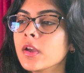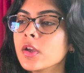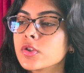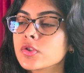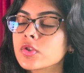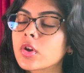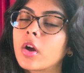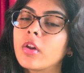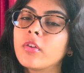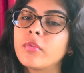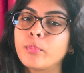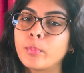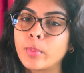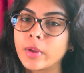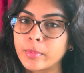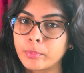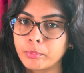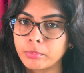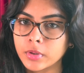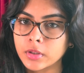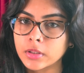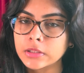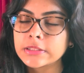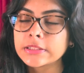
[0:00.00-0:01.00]
solve
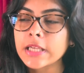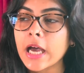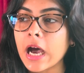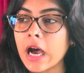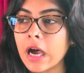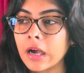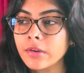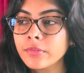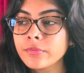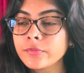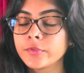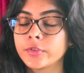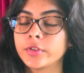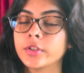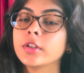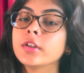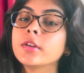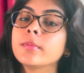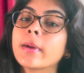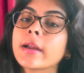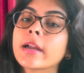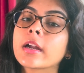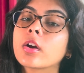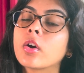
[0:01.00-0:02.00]
papers after
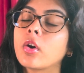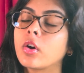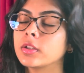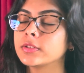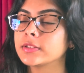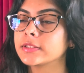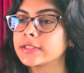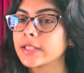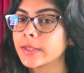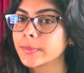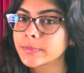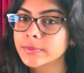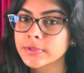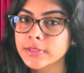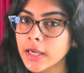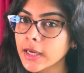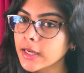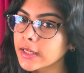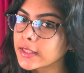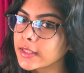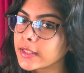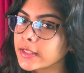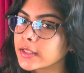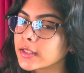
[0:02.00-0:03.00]
my concepts are
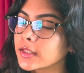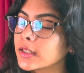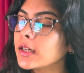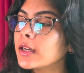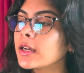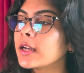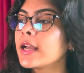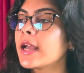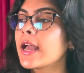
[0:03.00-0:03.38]
clear